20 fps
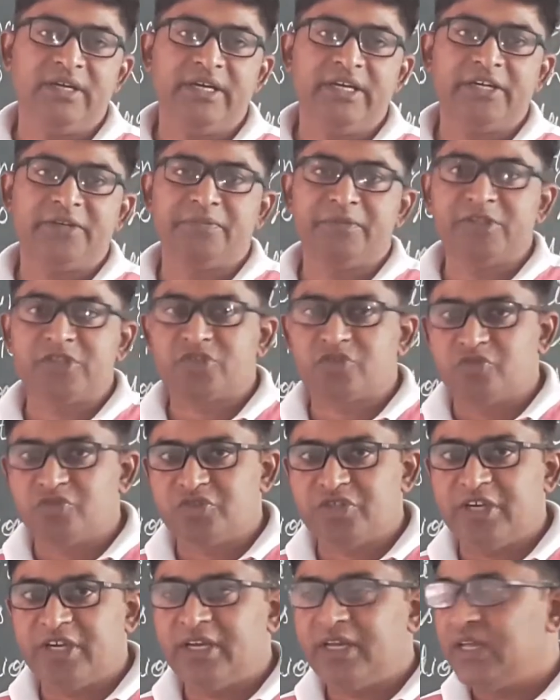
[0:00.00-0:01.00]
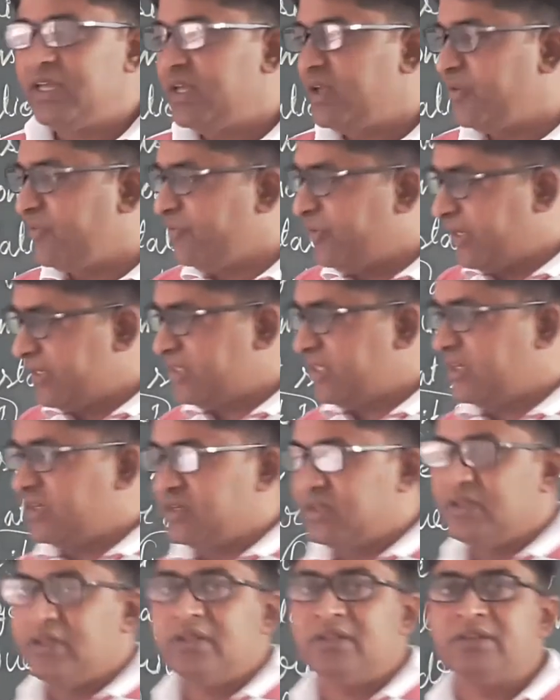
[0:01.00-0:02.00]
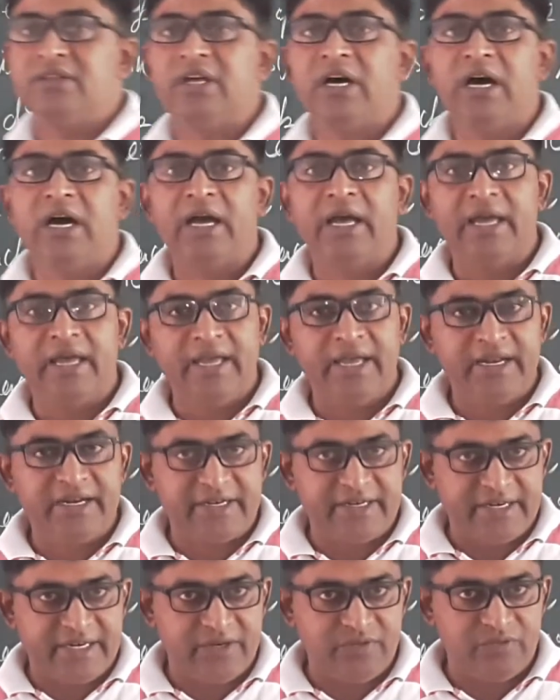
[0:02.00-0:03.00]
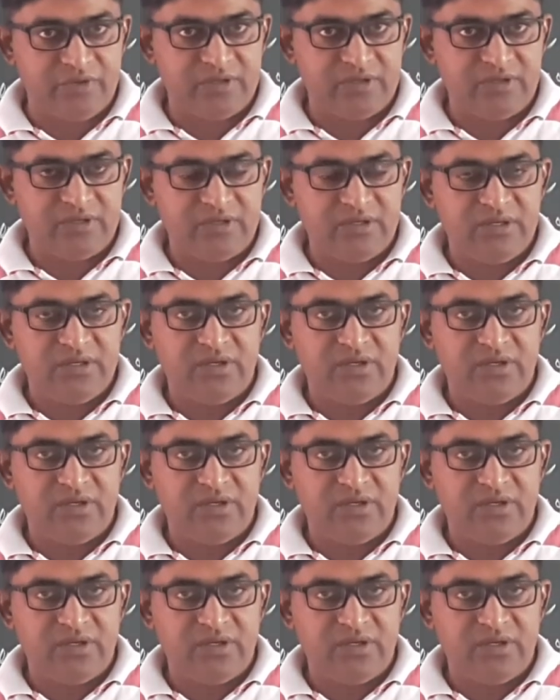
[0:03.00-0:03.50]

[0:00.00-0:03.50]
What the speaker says: It means to say whether the hack driver